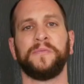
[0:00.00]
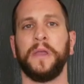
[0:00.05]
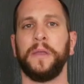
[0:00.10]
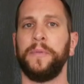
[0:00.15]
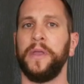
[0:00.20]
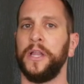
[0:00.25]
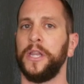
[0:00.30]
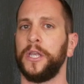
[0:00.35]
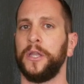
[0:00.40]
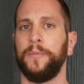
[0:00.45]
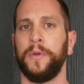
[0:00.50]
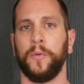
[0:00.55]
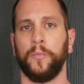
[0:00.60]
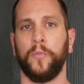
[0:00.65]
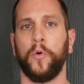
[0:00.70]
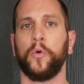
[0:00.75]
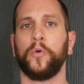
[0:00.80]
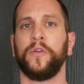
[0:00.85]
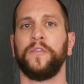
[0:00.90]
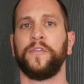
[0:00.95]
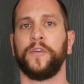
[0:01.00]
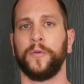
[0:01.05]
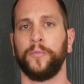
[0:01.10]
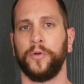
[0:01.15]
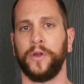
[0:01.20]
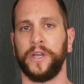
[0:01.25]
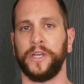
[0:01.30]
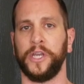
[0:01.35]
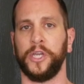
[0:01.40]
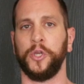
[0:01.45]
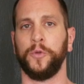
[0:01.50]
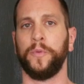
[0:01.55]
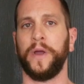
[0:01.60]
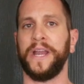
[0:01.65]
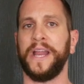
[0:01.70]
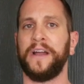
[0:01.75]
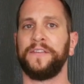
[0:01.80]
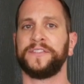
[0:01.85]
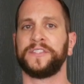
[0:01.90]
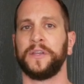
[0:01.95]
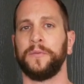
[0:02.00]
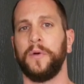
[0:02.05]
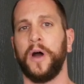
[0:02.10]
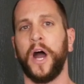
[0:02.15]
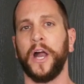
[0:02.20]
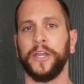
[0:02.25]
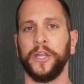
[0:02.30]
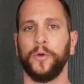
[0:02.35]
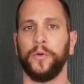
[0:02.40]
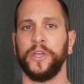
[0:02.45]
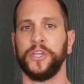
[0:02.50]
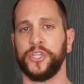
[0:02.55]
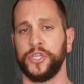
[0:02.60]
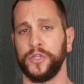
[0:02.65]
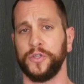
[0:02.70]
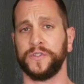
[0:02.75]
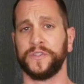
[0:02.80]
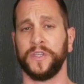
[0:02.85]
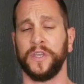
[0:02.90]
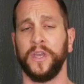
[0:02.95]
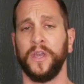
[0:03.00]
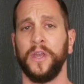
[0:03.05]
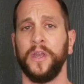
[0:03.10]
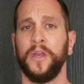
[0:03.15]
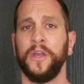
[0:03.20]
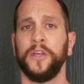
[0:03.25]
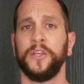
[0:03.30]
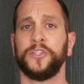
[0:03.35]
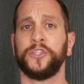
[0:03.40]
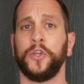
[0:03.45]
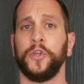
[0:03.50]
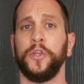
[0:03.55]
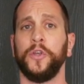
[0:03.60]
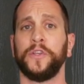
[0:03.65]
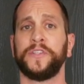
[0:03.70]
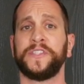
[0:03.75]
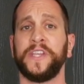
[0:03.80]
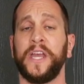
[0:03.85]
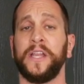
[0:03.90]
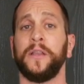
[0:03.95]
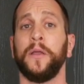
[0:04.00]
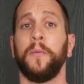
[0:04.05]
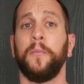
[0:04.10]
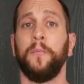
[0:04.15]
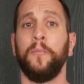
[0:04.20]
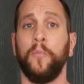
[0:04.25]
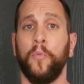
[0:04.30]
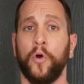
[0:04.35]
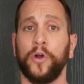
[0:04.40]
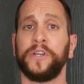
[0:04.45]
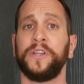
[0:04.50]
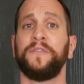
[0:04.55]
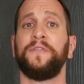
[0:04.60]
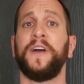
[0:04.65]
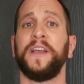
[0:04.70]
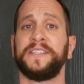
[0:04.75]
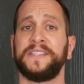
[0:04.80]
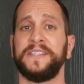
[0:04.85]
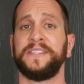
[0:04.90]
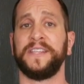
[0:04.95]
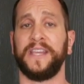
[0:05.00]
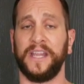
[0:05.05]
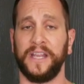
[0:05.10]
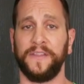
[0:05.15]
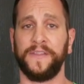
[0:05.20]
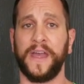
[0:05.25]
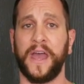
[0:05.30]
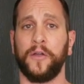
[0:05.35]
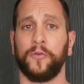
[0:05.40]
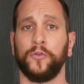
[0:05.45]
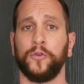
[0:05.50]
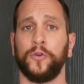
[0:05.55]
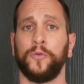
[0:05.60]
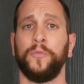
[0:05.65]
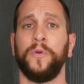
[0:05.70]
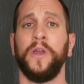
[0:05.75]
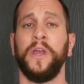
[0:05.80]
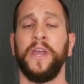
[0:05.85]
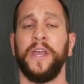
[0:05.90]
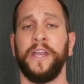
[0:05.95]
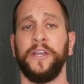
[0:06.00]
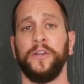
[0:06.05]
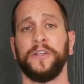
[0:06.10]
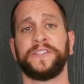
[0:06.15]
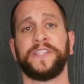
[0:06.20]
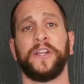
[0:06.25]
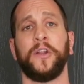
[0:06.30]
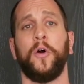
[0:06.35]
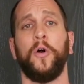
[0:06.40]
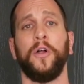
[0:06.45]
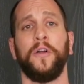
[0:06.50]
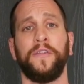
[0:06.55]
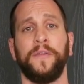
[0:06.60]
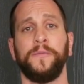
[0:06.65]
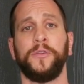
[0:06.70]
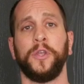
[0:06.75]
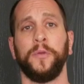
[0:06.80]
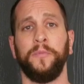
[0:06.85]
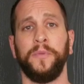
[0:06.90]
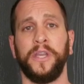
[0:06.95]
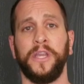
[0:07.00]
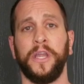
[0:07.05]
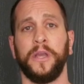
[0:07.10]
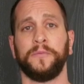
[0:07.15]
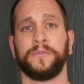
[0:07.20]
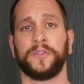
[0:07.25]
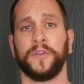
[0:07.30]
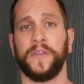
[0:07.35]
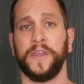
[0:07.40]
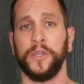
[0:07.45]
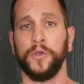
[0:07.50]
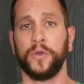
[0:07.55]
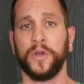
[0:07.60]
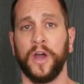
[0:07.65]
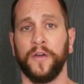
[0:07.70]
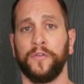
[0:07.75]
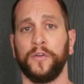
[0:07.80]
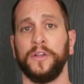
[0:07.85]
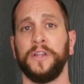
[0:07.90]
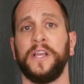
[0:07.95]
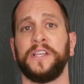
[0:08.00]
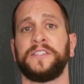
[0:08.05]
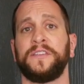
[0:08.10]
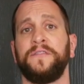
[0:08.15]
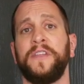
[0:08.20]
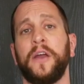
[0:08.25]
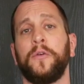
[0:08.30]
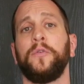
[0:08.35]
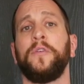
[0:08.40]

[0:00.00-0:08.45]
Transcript: maybe a little bit more reverberant and you might have some audio issues. So you'll set more devices in that room and you'll set all of them to medium so that you cover less of that